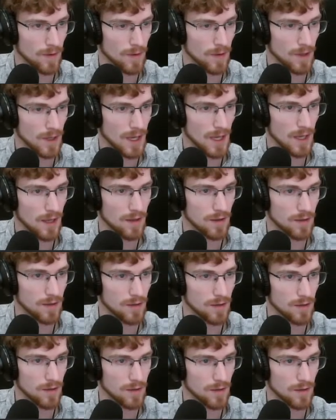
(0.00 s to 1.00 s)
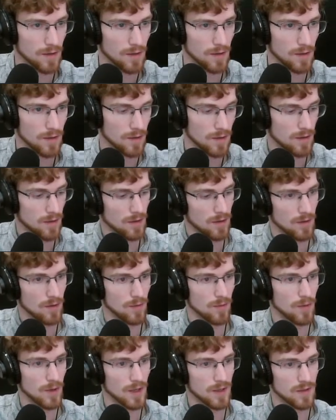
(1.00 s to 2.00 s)
Hey.
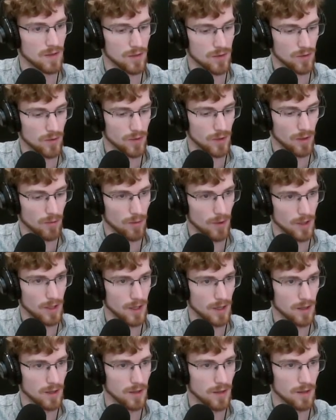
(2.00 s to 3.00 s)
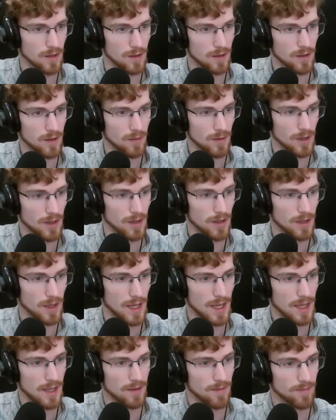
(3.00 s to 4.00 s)
Why is the tool not working? Come on. Hey.